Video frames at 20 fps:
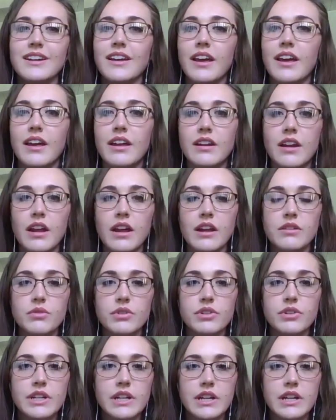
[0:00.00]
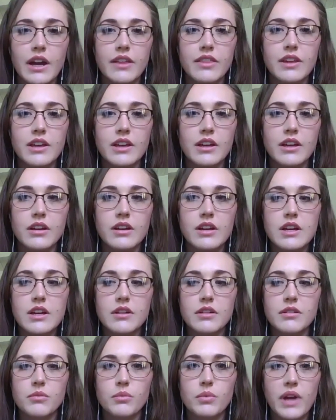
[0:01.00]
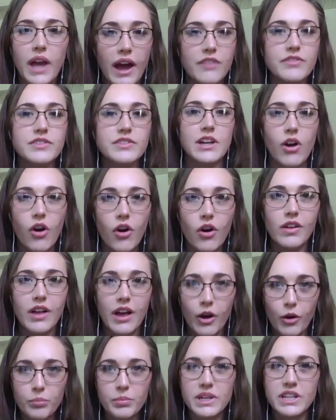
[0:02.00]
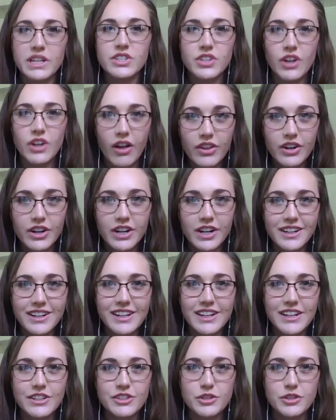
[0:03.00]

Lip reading: And really, I think we have to all help each other